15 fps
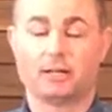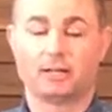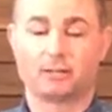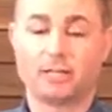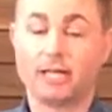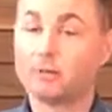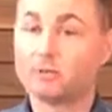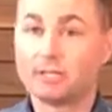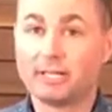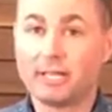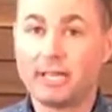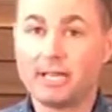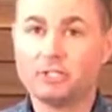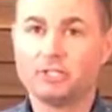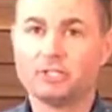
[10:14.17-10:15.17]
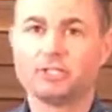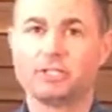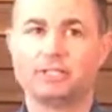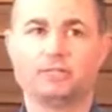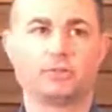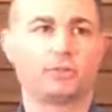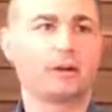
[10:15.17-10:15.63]
counseling
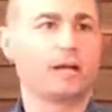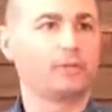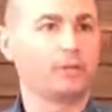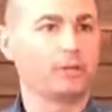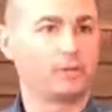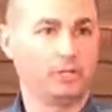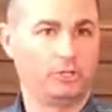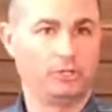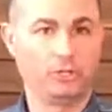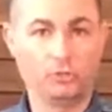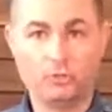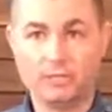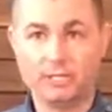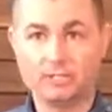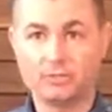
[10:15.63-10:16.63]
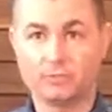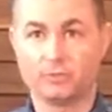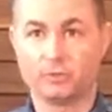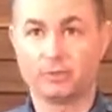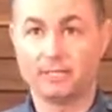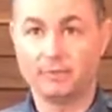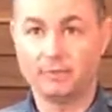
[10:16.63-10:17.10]
agencies that are out there that do this for
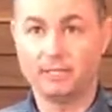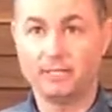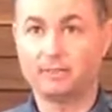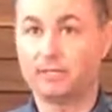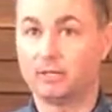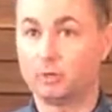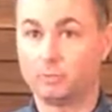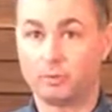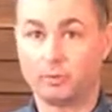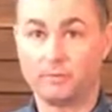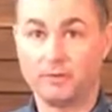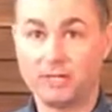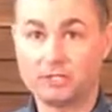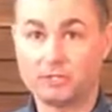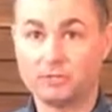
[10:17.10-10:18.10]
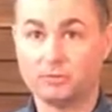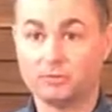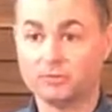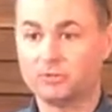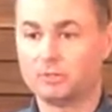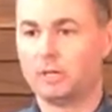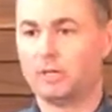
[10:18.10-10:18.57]
a living, that are
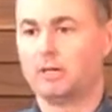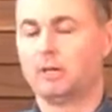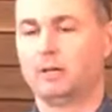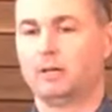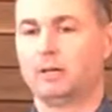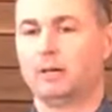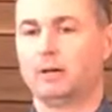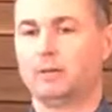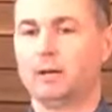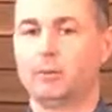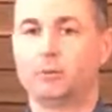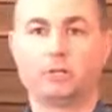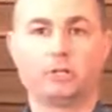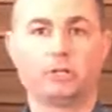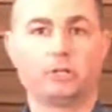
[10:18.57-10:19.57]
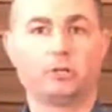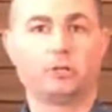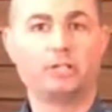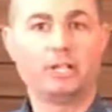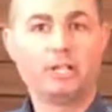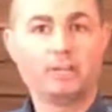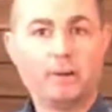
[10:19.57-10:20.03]
professionals. I would encourage
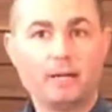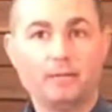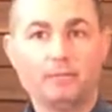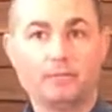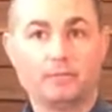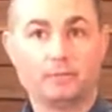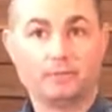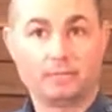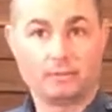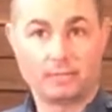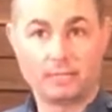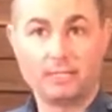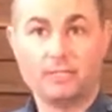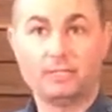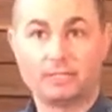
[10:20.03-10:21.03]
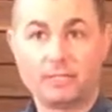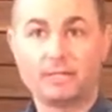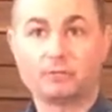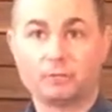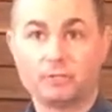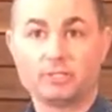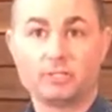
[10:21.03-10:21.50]
anybody to get in
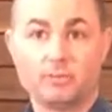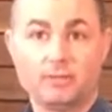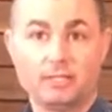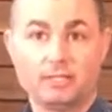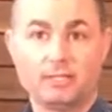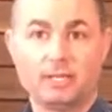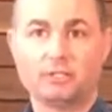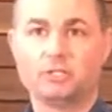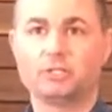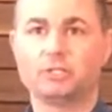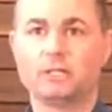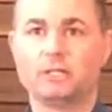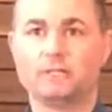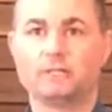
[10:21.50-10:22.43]
touch with some of these agencies.